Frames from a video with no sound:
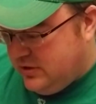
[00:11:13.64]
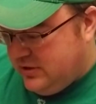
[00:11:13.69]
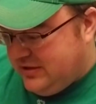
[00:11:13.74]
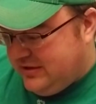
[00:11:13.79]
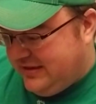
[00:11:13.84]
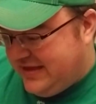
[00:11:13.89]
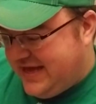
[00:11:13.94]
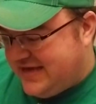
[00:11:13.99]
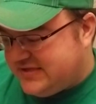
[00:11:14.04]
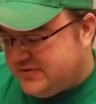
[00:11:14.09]

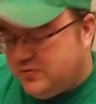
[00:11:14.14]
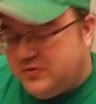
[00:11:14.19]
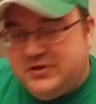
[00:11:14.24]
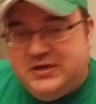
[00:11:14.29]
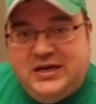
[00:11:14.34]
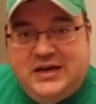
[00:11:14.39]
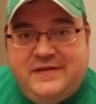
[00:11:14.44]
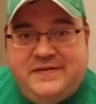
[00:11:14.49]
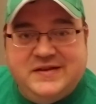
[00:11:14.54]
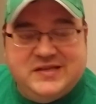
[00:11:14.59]
Last one
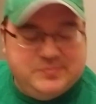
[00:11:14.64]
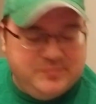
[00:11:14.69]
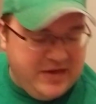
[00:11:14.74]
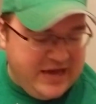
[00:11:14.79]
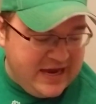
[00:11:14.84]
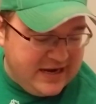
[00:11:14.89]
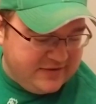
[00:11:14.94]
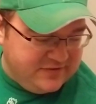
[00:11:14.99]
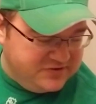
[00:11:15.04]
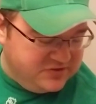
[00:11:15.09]
in this
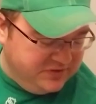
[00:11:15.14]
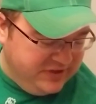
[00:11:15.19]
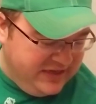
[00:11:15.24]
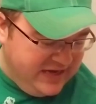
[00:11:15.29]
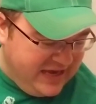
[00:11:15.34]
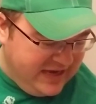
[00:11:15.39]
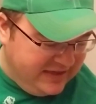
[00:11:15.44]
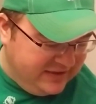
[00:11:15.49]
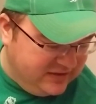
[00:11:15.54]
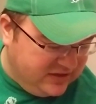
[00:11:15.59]
pack. There's only
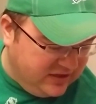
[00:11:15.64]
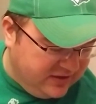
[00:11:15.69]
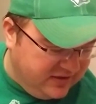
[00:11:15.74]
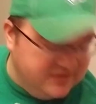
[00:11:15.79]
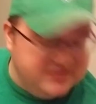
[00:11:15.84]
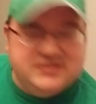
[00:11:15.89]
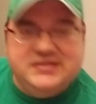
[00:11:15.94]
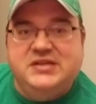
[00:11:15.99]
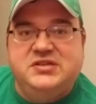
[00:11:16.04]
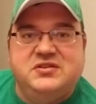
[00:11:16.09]
9 cards
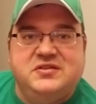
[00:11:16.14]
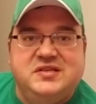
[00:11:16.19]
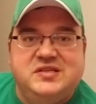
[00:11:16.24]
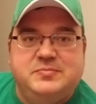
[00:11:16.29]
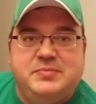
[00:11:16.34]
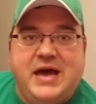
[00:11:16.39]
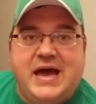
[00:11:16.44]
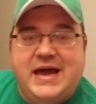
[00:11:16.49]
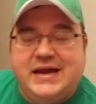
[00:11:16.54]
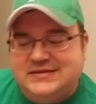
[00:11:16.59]
in each of these
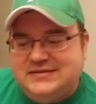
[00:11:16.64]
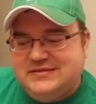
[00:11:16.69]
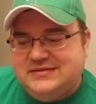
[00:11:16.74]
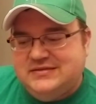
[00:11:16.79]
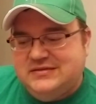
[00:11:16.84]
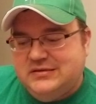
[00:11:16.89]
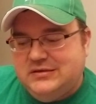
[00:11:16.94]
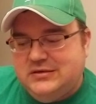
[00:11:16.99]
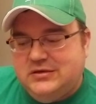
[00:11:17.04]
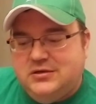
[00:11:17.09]
packs.
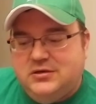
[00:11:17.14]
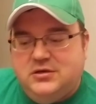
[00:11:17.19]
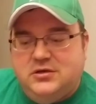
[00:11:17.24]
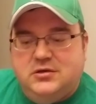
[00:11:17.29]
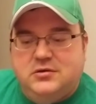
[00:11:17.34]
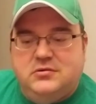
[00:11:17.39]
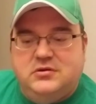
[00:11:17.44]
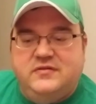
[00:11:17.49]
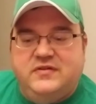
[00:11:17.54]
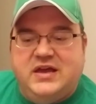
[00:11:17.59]

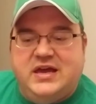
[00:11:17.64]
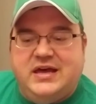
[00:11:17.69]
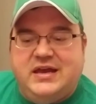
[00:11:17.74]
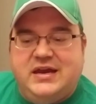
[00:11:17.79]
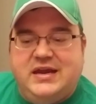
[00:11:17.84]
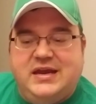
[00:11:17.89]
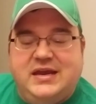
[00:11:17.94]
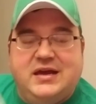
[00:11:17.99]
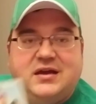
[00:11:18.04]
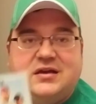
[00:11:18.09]
We've got
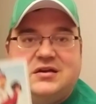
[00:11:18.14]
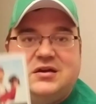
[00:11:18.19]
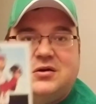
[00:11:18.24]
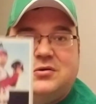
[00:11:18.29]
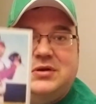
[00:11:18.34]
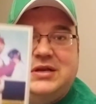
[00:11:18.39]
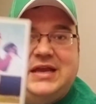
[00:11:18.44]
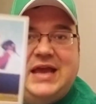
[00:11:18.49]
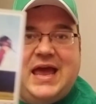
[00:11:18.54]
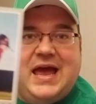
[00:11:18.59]
a
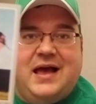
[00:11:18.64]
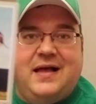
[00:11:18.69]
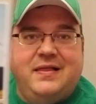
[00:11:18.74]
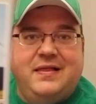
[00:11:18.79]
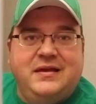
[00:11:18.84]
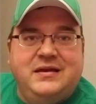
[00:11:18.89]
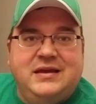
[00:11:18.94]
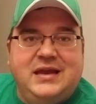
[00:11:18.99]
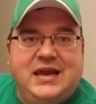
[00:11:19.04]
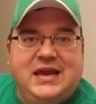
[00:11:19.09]
Cody
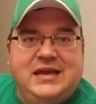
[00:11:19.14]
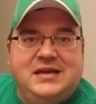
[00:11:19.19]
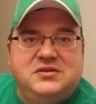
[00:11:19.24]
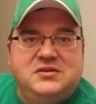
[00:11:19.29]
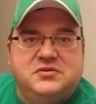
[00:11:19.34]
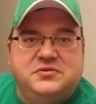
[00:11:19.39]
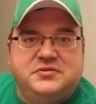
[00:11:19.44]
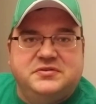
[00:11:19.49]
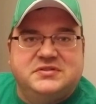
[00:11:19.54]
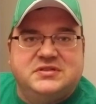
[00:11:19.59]
Allen
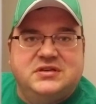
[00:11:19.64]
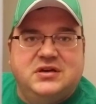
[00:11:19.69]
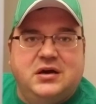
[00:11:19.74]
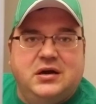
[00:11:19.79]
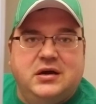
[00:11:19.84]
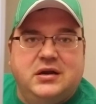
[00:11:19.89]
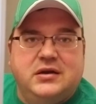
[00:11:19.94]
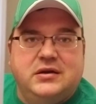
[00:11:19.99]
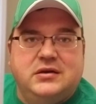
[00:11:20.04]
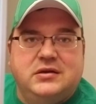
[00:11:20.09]
Angels
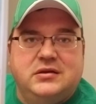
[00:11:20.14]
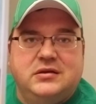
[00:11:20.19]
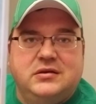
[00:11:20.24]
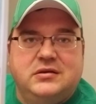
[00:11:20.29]
card.